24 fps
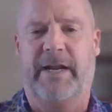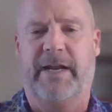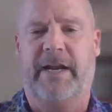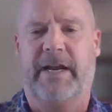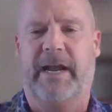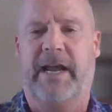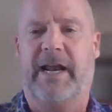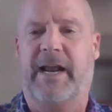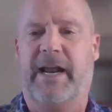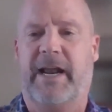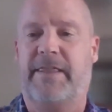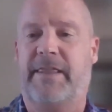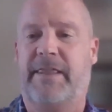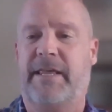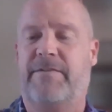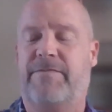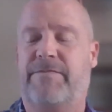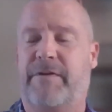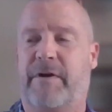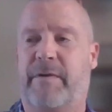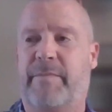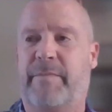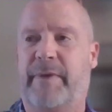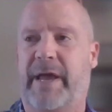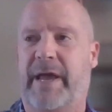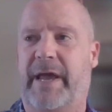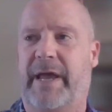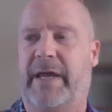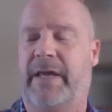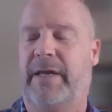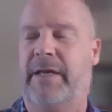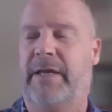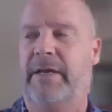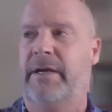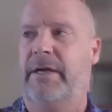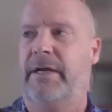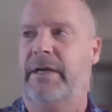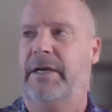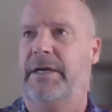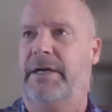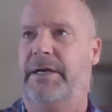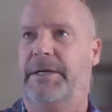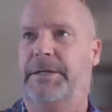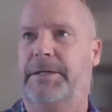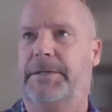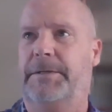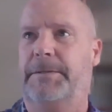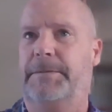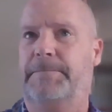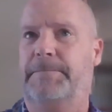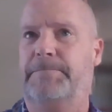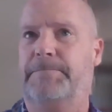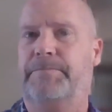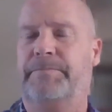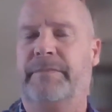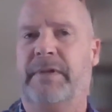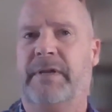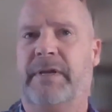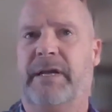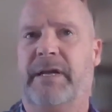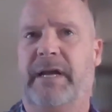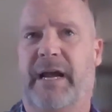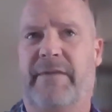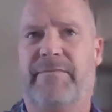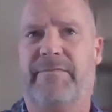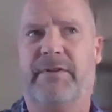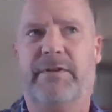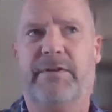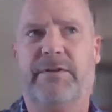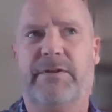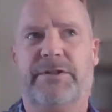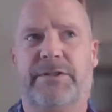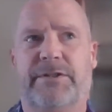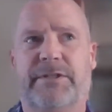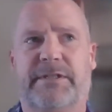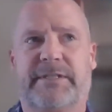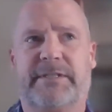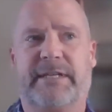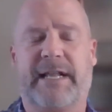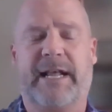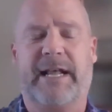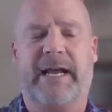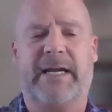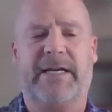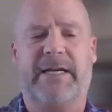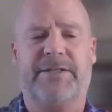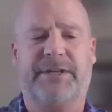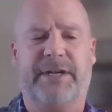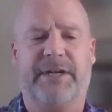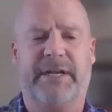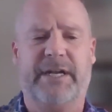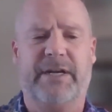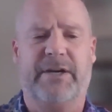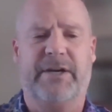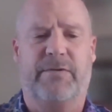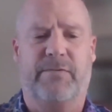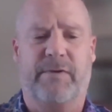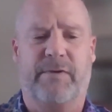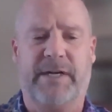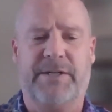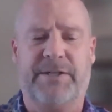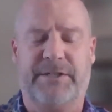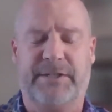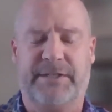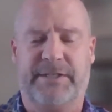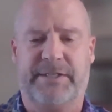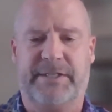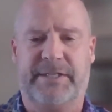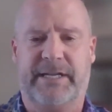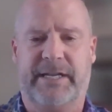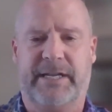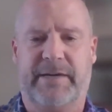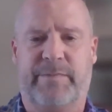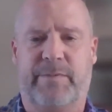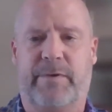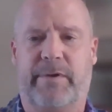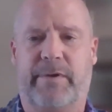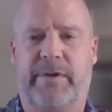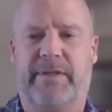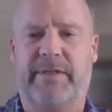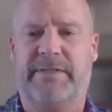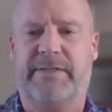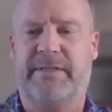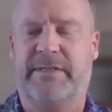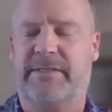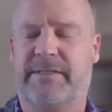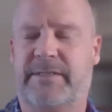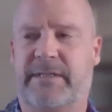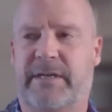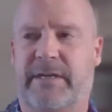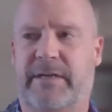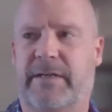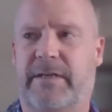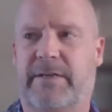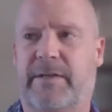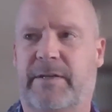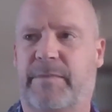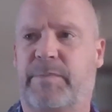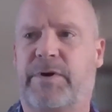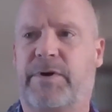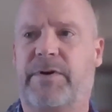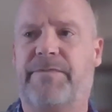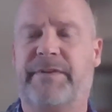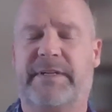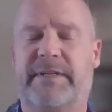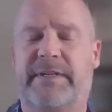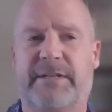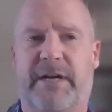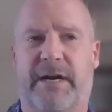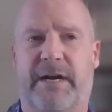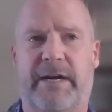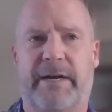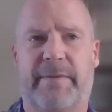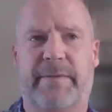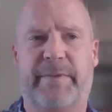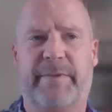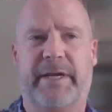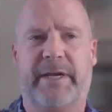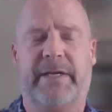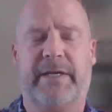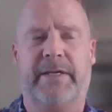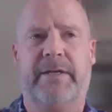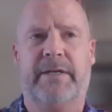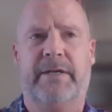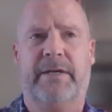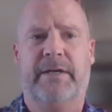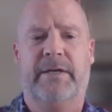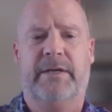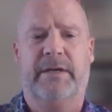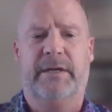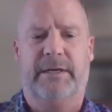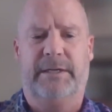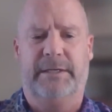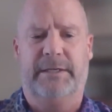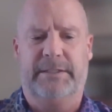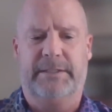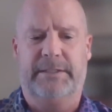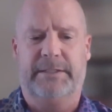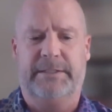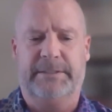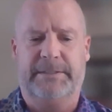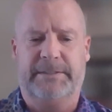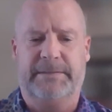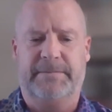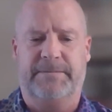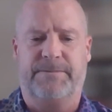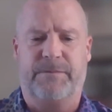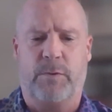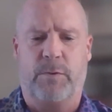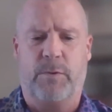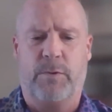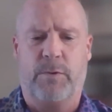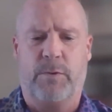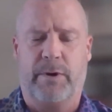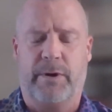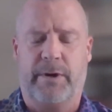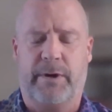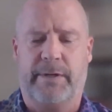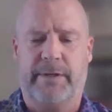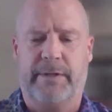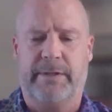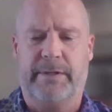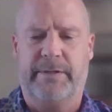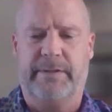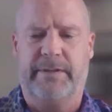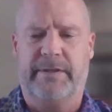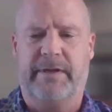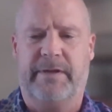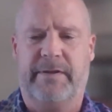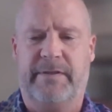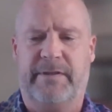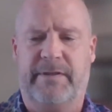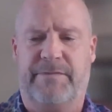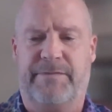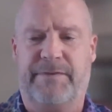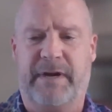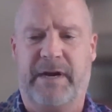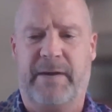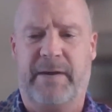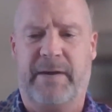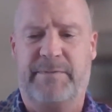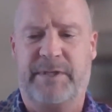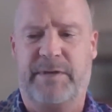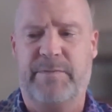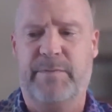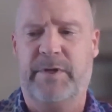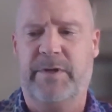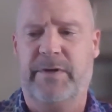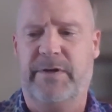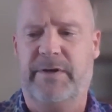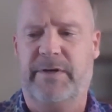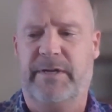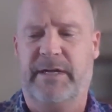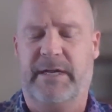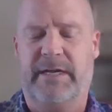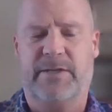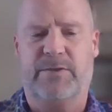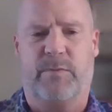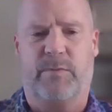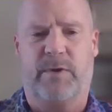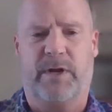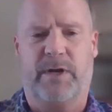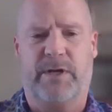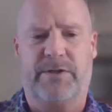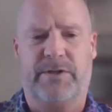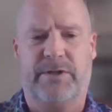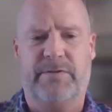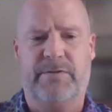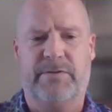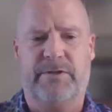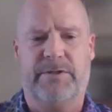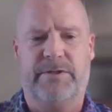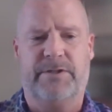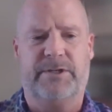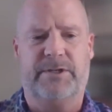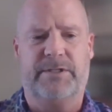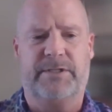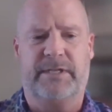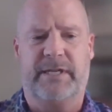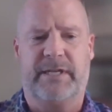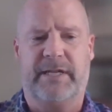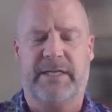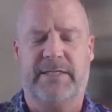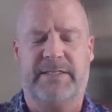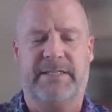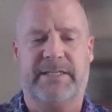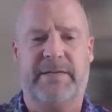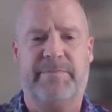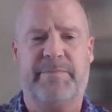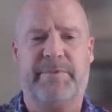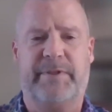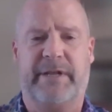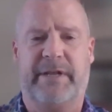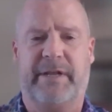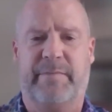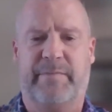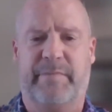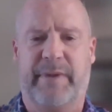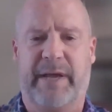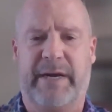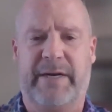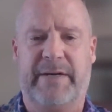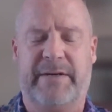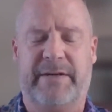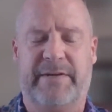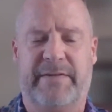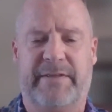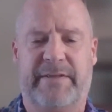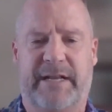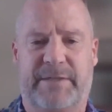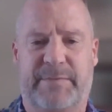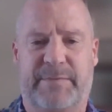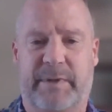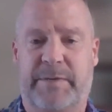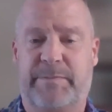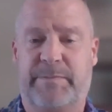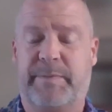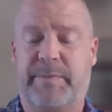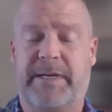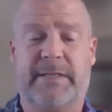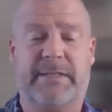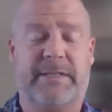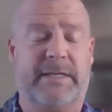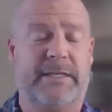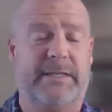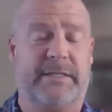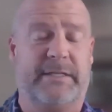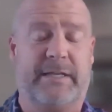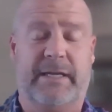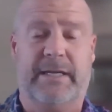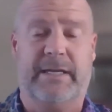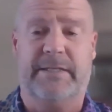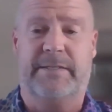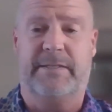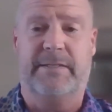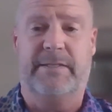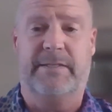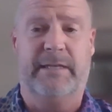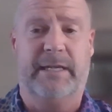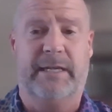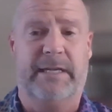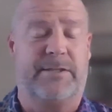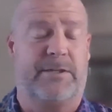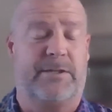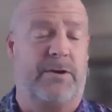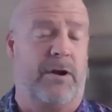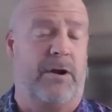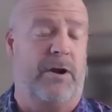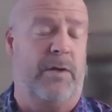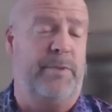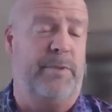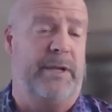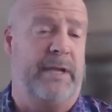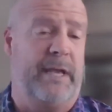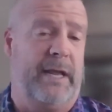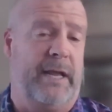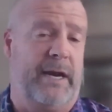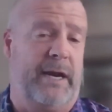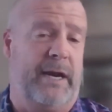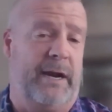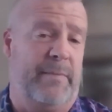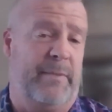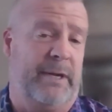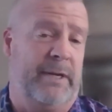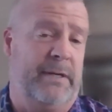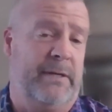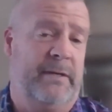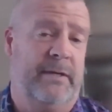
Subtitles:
And I think from a evolution / integration standpoint, this is the perfect timing for the FinOps community as well too, to just get deeply embedded in that space, because it's complicated. I mean,